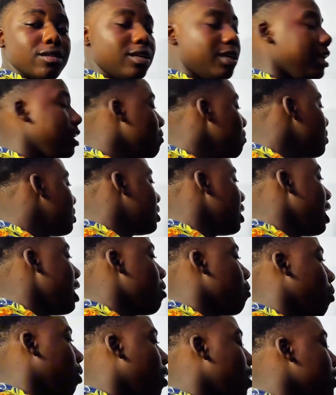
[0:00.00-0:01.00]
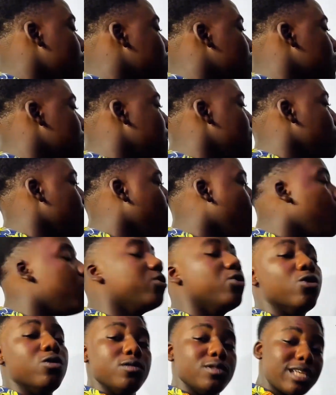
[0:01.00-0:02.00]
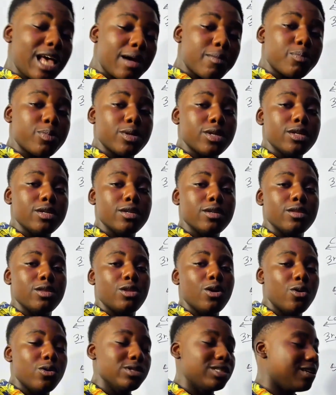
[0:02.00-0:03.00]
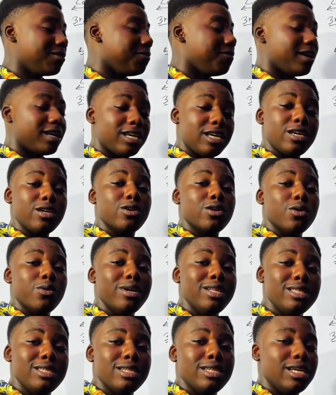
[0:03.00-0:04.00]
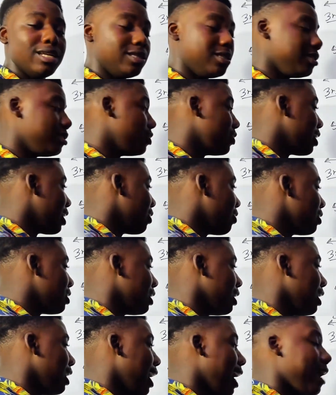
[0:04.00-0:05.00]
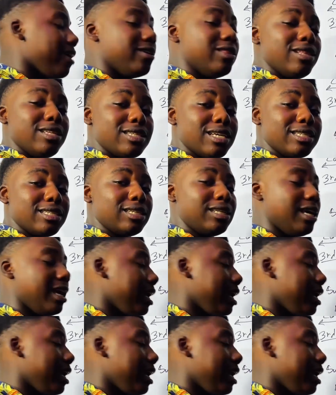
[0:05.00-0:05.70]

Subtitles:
Him saying barnacle, then gold goes up. Those are fucking coincidences. You cannot rely on this as an